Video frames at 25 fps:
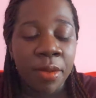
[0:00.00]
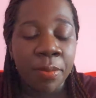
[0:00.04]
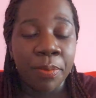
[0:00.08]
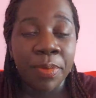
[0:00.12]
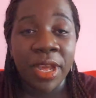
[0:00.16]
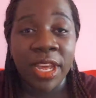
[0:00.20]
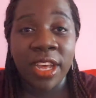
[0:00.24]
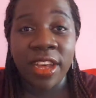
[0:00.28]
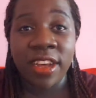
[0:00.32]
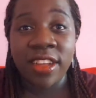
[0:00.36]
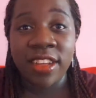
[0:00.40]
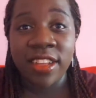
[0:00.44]

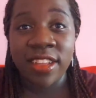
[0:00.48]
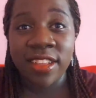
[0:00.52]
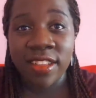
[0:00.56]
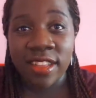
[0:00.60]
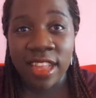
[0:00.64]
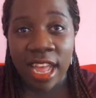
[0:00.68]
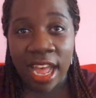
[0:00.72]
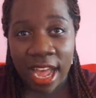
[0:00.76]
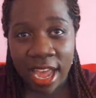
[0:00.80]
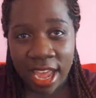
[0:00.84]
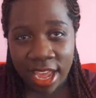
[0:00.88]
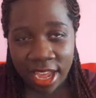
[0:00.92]
because
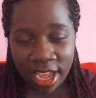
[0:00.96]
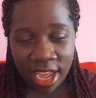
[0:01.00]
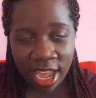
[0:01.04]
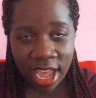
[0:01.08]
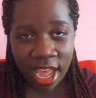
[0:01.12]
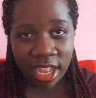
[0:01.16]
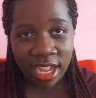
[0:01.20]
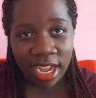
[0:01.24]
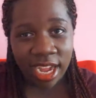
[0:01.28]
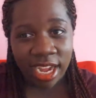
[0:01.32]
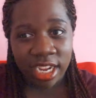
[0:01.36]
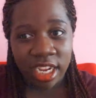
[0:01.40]
I
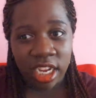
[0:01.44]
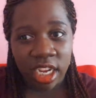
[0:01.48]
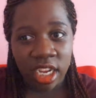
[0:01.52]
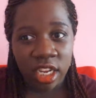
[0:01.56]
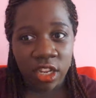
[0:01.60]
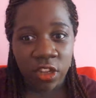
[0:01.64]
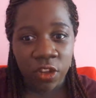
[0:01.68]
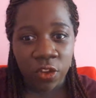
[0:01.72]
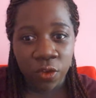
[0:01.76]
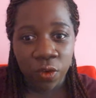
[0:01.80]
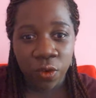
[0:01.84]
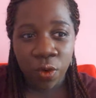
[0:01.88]

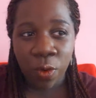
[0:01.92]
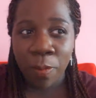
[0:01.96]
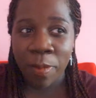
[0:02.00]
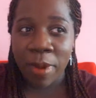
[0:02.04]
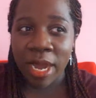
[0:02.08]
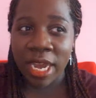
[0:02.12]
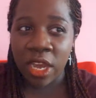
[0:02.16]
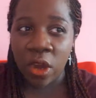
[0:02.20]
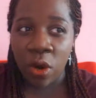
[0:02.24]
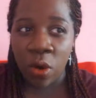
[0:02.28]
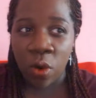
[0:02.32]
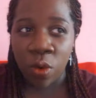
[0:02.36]
I do
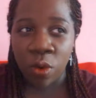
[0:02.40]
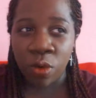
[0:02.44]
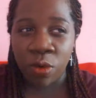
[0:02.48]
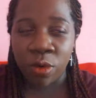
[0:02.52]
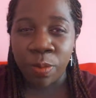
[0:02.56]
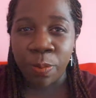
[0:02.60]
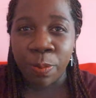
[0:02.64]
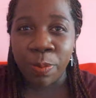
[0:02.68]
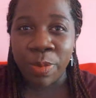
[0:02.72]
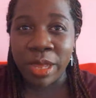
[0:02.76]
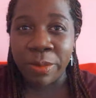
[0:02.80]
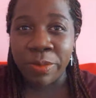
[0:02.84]
my
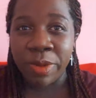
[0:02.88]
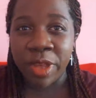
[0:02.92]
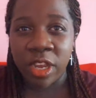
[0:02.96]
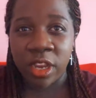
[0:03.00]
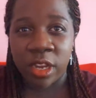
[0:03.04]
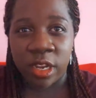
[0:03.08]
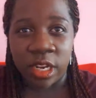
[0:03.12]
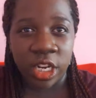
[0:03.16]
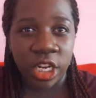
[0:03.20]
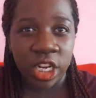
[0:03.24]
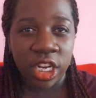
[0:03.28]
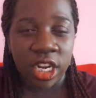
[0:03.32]
own B B
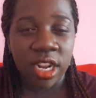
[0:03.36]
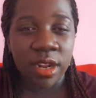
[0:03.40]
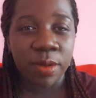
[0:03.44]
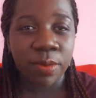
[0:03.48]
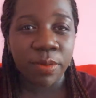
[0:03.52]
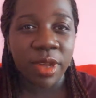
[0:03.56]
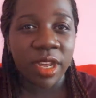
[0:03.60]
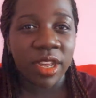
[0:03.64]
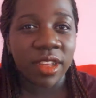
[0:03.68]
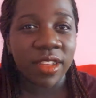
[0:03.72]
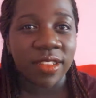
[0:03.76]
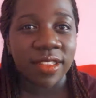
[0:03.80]
cushion,
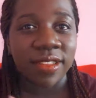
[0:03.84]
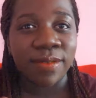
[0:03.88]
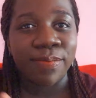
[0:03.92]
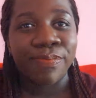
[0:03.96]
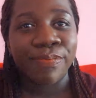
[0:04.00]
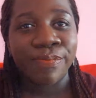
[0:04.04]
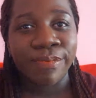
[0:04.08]
because